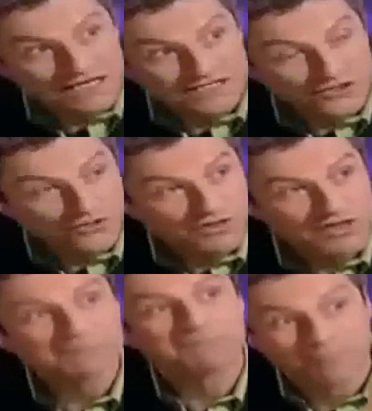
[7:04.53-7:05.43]
So
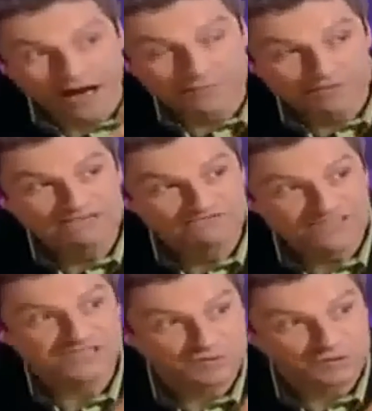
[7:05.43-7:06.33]
by being
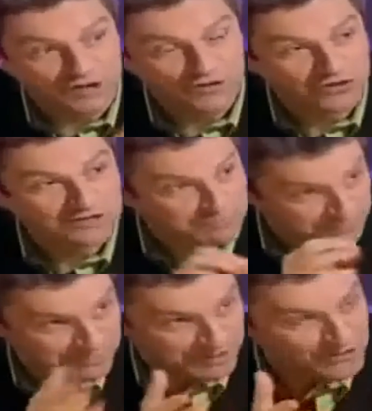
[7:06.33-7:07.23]
visible
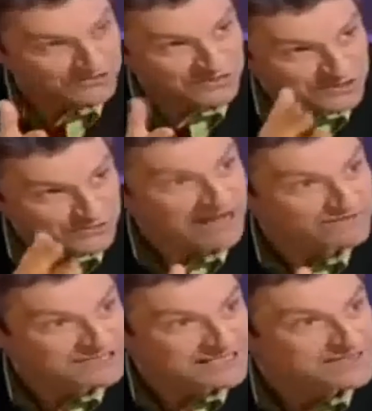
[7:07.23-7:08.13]
because of its
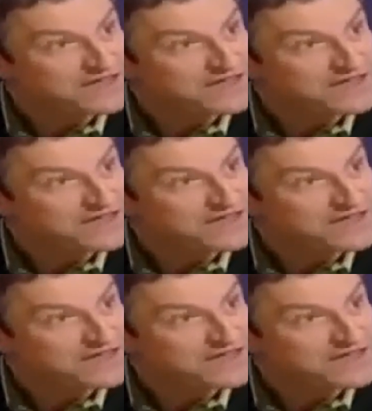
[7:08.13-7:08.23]
gravity,